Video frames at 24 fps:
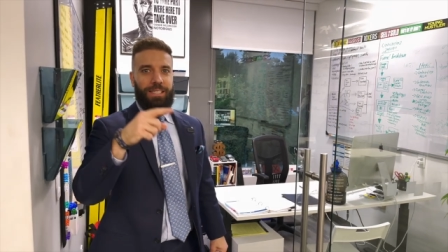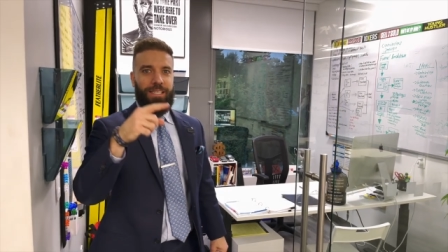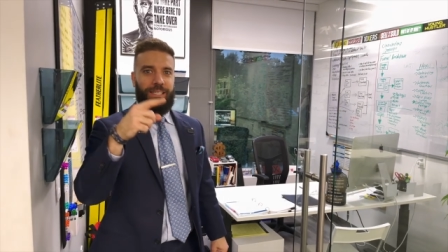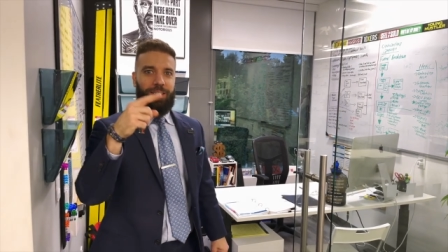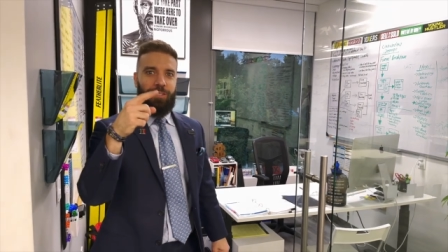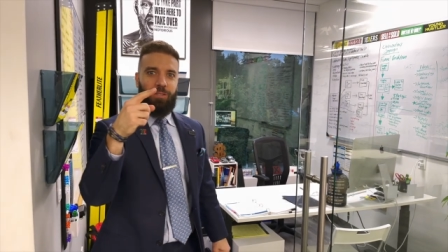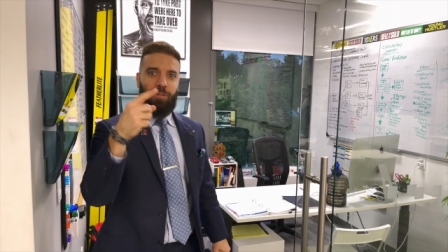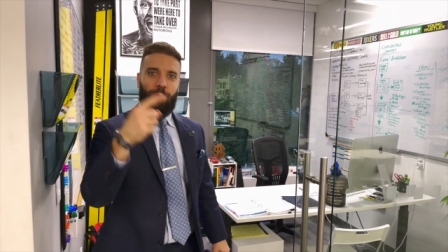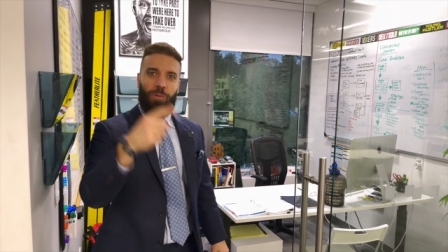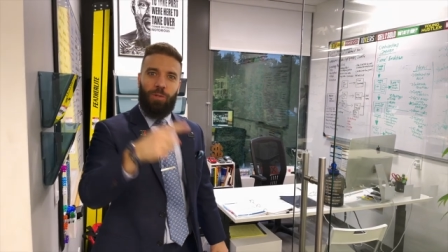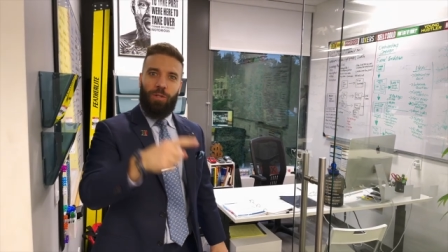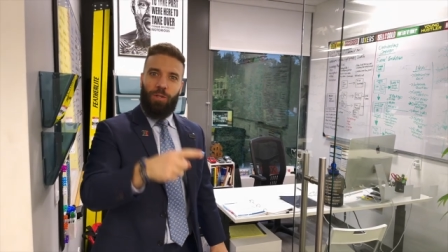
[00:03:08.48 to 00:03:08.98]

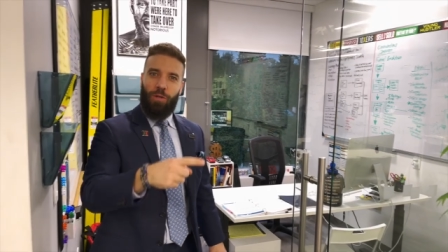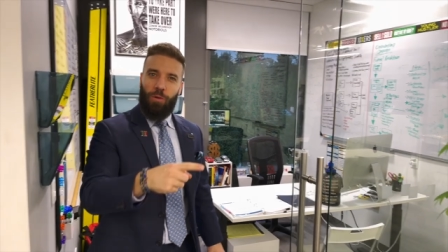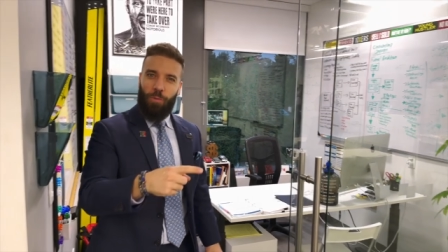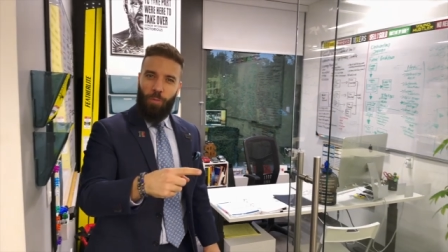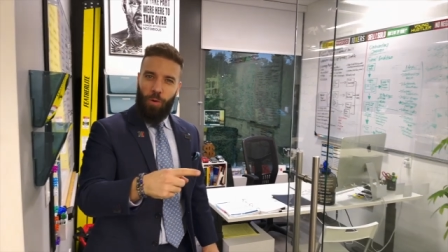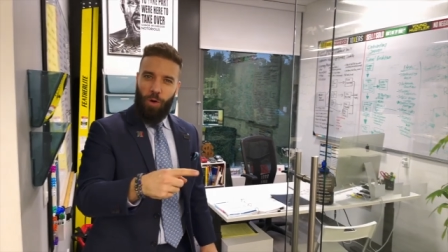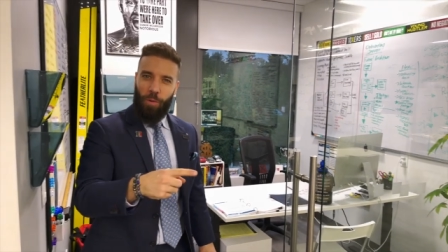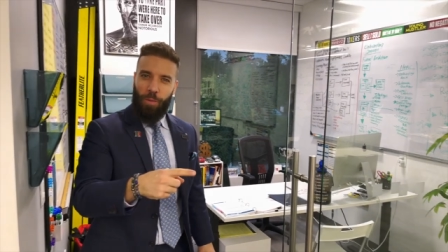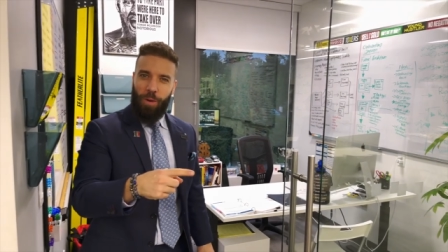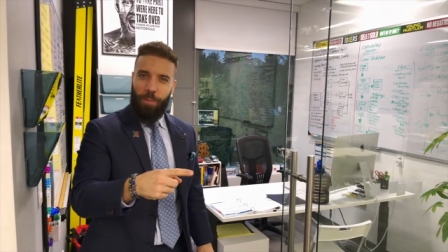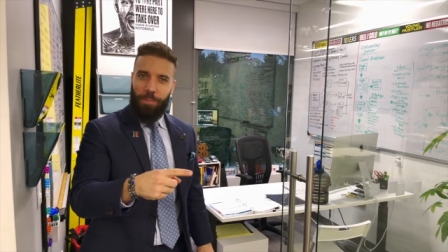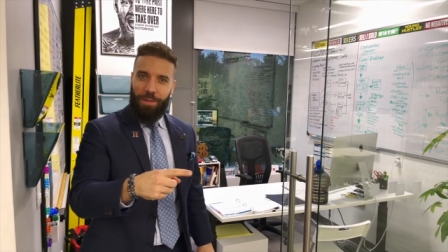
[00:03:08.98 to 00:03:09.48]
do a little
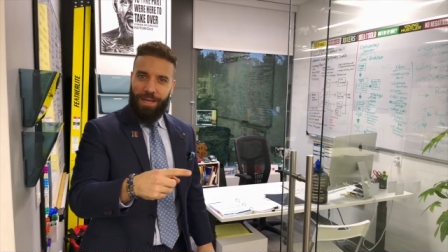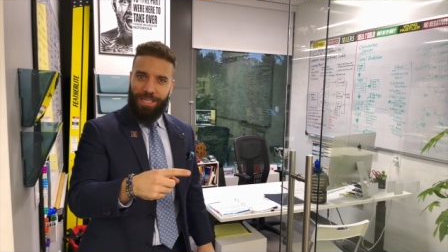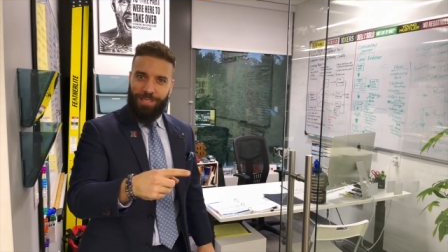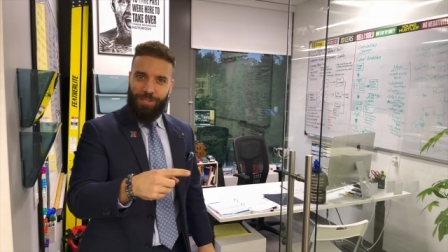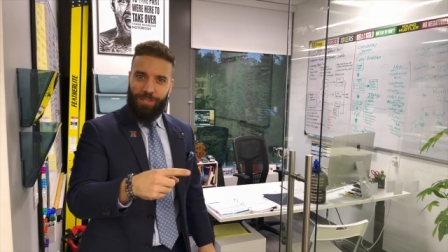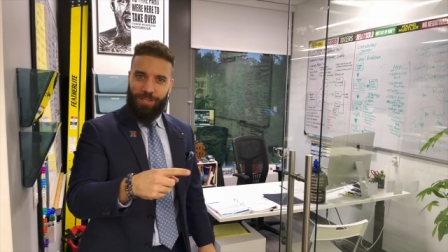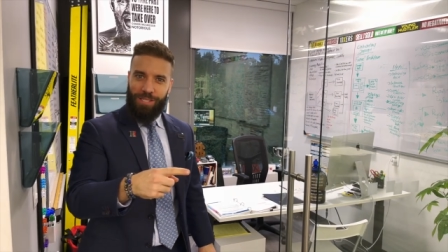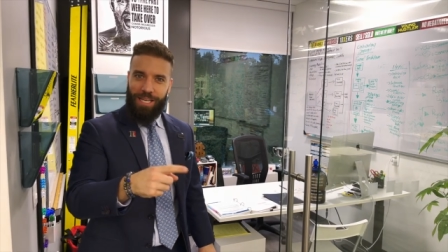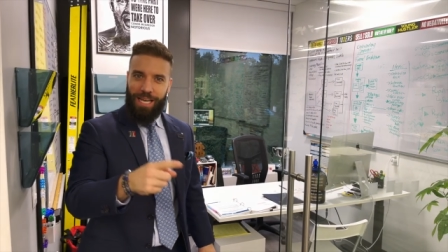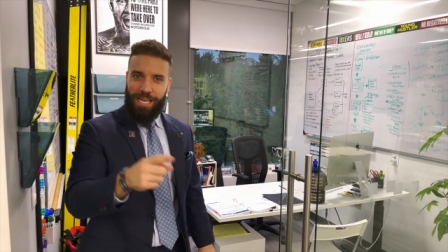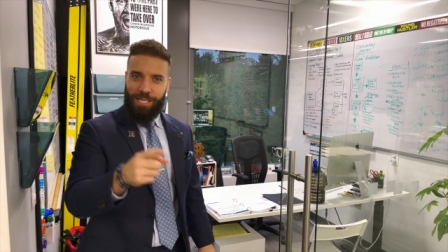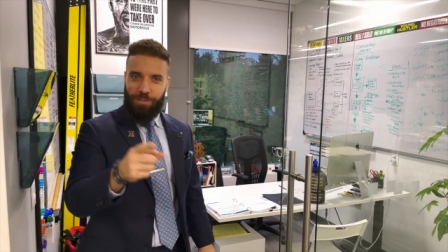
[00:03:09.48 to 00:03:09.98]
warm-up
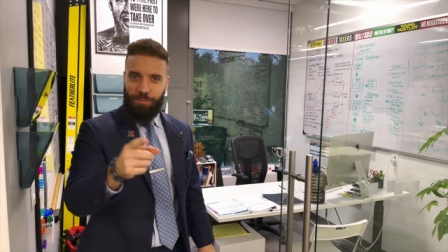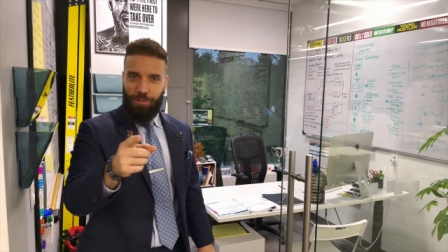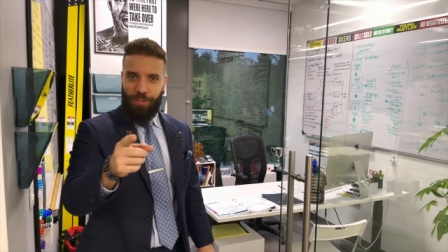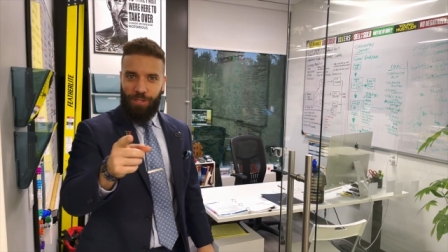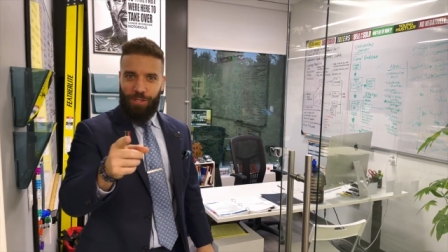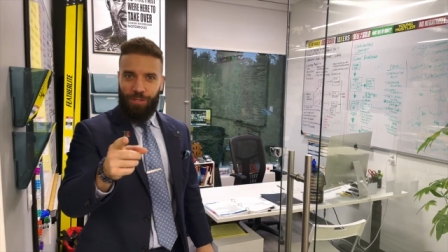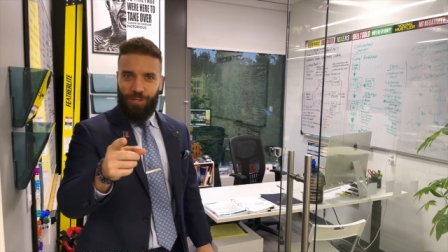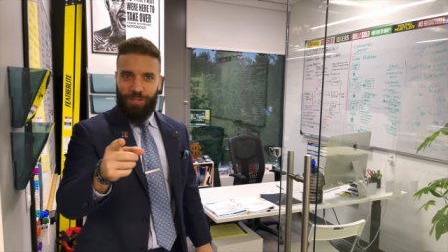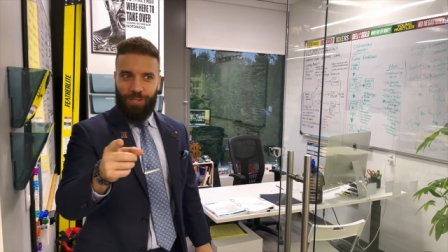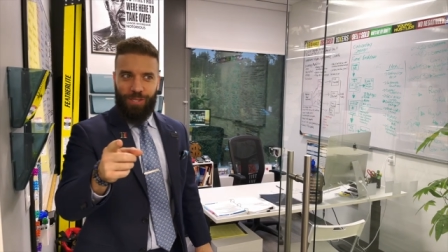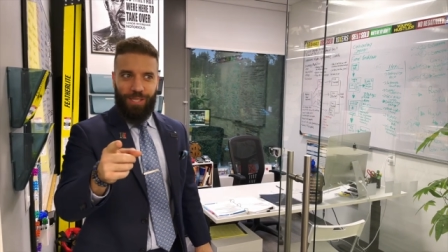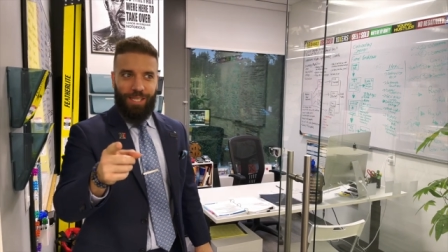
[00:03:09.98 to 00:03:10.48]
exercise, which
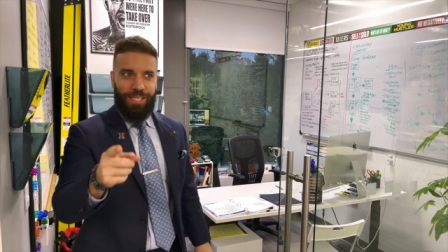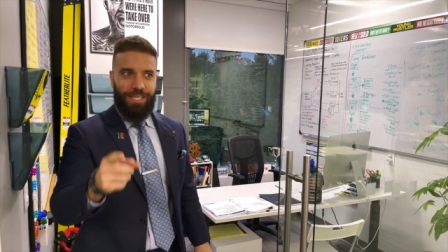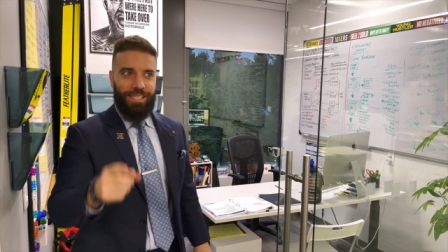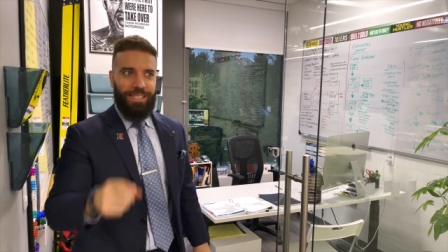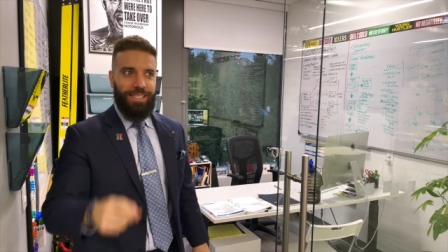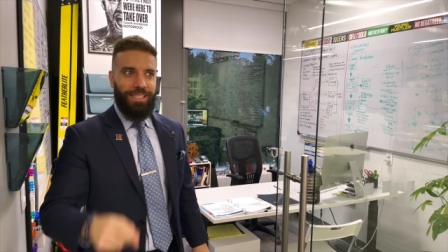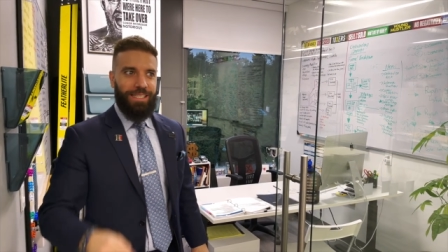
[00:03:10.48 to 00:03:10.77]
you'll see,